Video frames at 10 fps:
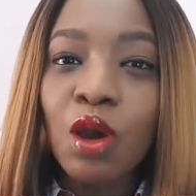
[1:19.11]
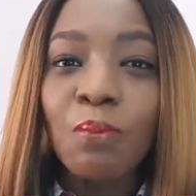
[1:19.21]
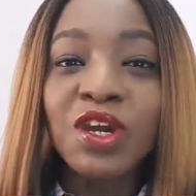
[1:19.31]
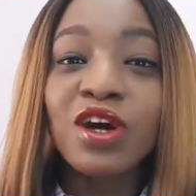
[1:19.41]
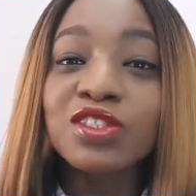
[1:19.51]

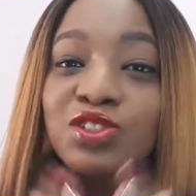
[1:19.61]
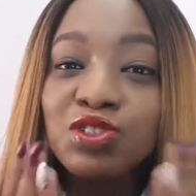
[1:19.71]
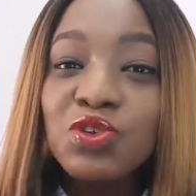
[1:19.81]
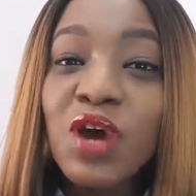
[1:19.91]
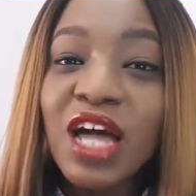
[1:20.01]
because
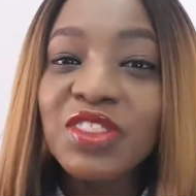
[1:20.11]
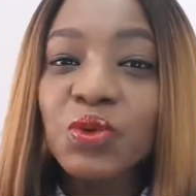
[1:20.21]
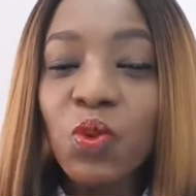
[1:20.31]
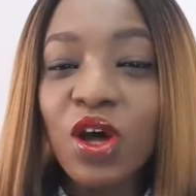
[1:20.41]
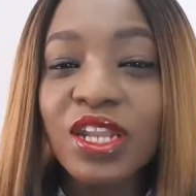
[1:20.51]
you are the
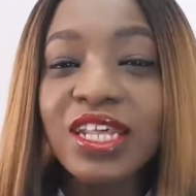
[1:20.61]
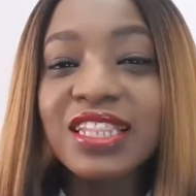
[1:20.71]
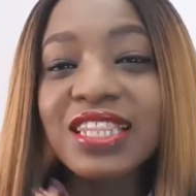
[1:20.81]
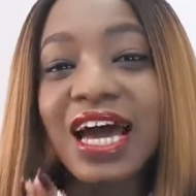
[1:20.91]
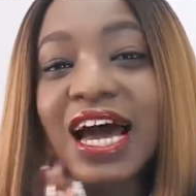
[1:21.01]
one
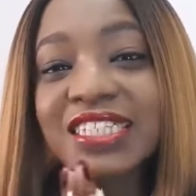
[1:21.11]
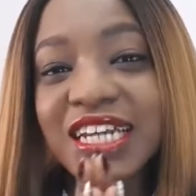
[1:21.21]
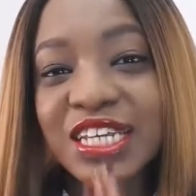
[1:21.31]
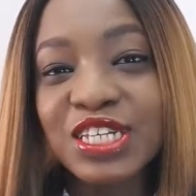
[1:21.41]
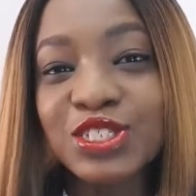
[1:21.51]
that has an
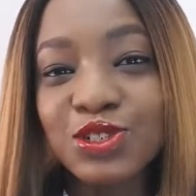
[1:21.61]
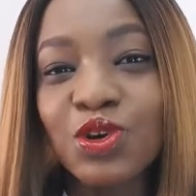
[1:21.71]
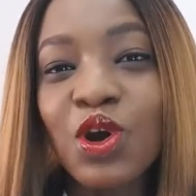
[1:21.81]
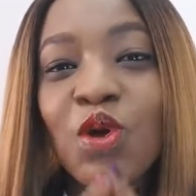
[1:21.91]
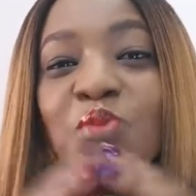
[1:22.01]
issue
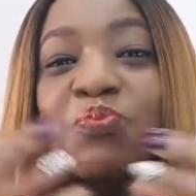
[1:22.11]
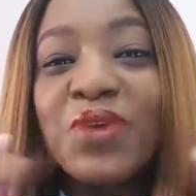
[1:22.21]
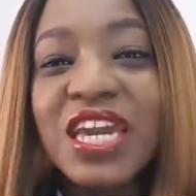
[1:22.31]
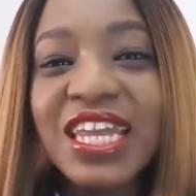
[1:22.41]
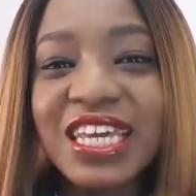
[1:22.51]

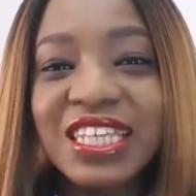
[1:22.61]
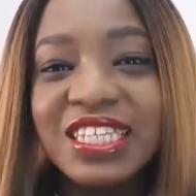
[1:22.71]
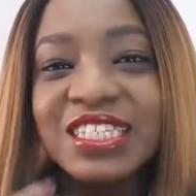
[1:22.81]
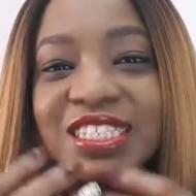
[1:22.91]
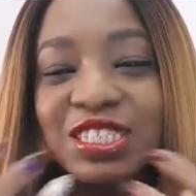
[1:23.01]
being in
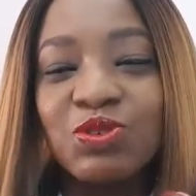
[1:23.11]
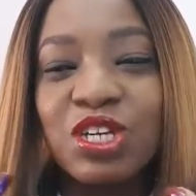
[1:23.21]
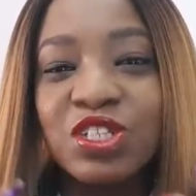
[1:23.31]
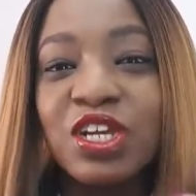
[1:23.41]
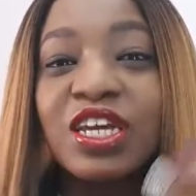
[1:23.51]
this
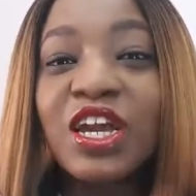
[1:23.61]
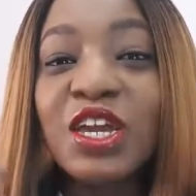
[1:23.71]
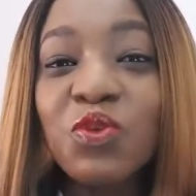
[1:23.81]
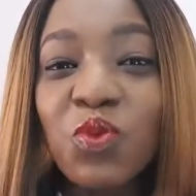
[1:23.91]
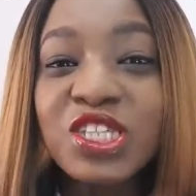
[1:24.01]
situation
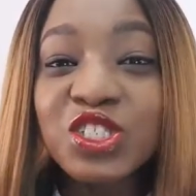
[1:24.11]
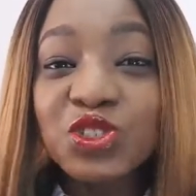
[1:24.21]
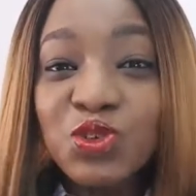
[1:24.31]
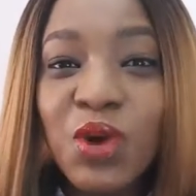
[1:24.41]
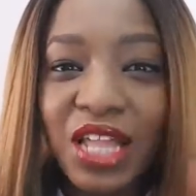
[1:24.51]
in which
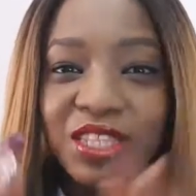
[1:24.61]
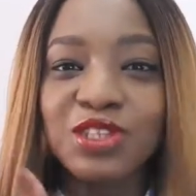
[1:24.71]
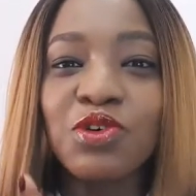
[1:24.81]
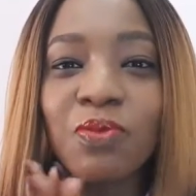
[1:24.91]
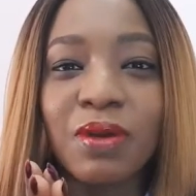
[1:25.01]
you are the
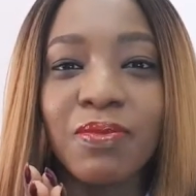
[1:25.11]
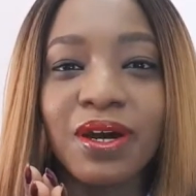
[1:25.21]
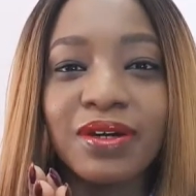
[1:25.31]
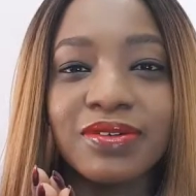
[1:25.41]
new member.